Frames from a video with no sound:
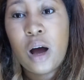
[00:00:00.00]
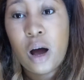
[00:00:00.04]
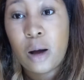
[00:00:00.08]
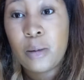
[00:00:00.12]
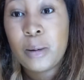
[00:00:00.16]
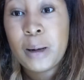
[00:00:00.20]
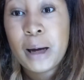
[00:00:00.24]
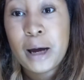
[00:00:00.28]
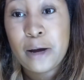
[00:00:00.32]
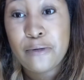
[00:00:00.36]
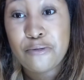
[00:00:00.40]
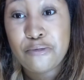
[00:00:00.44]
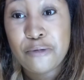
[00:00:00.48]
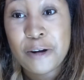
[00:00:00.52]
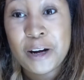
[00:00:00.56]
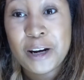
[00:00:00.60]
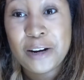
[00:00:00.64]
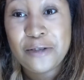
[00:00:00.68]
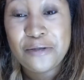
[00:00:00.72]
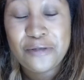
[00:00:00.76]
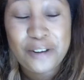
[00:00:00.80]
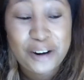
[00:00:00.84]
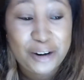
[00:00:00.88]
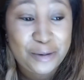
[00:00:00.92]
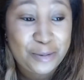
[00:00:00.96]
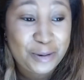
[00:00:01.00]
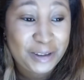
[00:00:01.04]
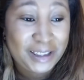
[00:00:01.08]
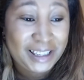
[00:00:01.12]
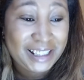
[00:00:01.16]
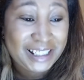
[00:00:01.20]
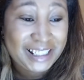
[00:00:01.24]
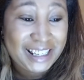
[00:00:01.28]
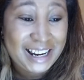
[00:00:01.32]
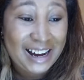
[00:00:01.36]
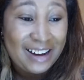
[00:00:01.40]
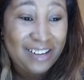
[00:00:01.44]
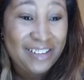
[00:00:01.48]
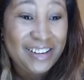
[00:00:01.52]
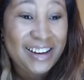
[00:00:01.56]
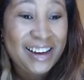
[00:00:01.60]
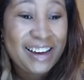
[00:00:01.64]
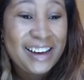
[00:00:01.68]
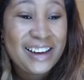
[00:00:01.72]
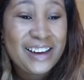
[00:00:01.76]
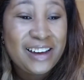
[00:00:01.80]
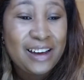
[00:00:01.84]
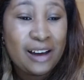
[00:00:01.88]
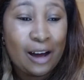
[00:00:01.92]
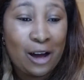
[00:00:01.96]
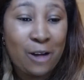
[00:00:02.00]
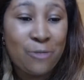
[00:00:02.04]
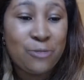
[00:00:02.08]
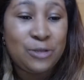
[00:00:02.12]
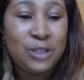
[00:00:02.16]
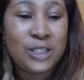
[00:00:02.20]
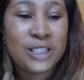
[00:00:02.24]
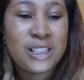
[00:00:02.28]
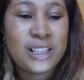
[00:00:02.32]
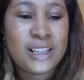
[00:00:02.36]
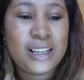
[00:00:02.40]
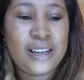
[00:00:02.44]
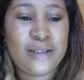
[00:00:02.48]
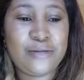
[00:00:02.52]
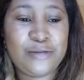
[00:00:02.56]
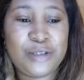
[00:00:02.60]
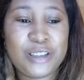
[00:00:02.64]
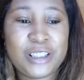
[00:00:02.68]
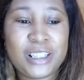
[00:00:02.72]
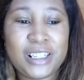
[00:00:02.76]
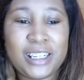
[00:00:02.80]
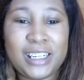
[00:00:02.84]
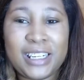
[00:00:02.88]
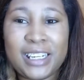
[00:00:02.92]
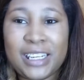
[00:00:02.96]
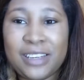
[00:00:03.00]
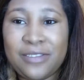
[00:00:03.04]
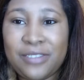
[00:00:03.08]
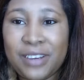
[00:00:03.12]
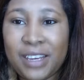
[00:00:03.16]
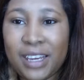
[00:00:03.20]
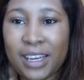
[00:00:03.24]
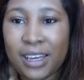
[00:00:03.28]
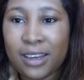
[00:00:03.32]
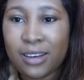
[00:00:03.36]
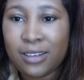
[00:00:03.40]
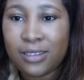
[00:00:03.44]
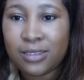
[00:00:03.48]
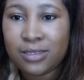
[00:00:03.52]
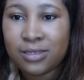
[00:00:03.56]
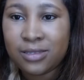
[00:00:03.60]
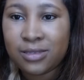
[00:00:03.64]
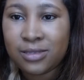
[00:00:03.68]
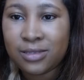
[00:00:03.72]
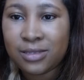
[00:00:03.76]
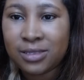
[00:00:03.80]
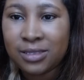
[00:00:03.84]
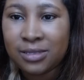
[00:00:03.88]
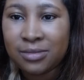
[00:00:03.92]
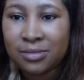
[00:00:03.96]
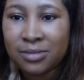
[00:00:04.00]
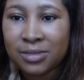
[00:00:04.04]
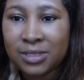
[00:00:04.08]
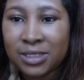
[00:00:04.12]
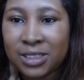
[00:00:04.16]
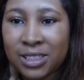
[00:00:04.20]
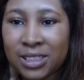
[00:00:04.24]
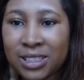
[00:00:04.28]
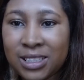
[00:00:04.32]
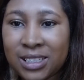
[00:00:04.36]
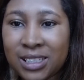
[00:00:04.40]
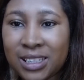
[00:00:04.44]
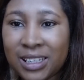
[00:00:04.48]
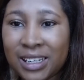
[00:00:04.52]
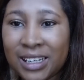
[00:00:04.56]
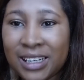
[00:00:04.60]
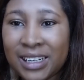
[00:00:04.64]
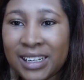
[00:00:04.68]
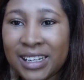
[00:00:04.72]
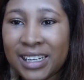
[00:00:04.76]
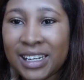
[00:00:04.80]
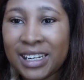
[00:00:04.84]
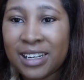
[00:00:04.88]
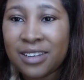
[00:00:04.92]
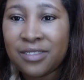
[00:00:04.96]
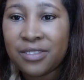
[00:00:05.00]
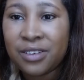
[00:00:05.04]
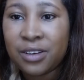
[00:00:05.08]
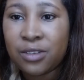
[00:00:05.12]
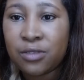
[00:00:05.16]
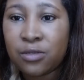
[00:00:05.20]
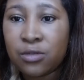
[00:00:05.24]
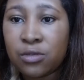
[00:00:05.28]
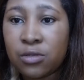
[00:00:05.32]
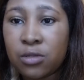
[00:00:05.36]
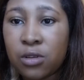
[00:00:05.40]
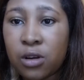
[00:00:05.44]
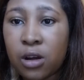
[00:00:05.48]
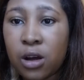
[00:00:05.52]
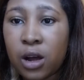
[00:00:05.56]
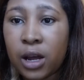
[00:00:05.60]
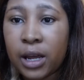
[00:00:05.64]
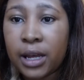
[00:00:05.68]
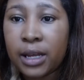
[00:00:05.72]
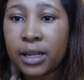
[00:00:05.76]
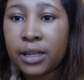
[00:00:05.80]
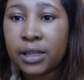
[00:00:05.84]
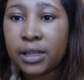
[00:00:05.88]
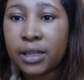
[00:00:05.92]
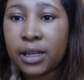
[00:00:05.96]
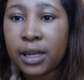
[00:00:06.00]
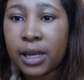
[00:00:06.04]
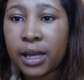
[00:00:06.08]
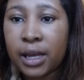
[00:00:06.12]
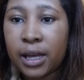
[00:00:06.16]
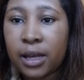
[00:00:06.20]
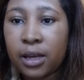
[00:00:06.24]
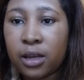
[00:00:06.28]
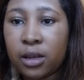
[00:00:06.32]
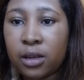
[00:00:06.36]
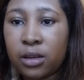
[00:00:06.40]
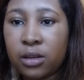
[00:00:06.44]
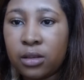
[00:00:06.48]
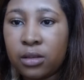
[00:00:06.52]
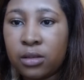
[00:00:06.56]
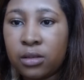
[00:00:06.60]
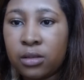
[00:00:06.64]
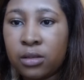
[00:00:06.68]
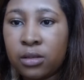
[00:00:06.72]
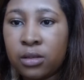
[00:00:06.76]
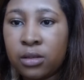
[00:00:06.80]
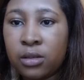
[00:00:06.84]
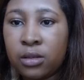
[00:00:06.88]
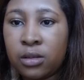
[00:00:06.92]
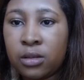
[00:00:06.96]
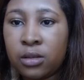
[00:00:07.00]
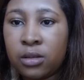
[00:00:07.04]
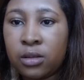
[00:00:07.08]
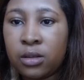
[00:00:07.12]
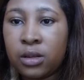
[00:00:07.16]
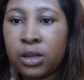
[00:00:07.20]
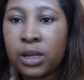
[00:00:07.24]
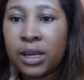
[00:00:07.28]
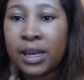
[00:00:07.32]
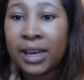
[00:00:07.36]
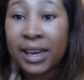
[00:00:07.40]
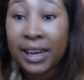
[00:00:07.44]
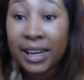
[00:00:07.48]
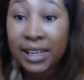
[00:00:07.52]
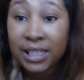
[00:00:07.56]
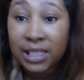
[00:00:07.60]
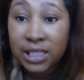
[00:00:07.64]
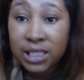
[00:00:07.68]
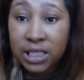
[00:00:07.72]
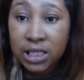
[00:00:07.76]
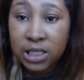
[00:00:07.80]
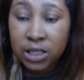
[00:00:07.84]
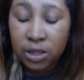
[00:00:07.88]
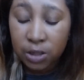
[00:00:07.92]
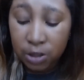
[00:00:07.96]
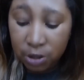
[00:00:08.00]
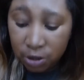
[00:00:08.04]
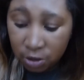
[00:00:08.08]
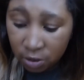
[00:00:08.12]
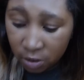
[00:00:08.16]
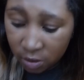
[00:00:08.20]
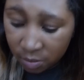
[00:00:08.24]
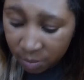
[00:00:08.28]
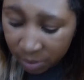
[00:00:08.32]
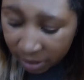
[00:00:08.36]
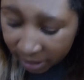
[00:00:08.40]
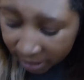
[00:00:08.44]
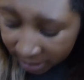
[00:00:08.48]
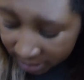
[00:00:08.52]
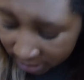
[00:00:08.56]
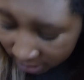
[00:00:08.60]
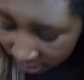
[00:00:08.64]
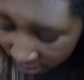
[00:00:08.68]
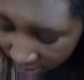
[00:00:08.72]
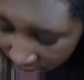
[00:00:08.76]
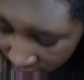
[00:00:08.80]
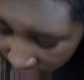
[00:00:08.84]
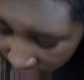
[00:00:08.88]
I'm getting really fed up with this now. I'm just gonna leave it here. I'm just gonna leave it right there. It's subtle, but it's a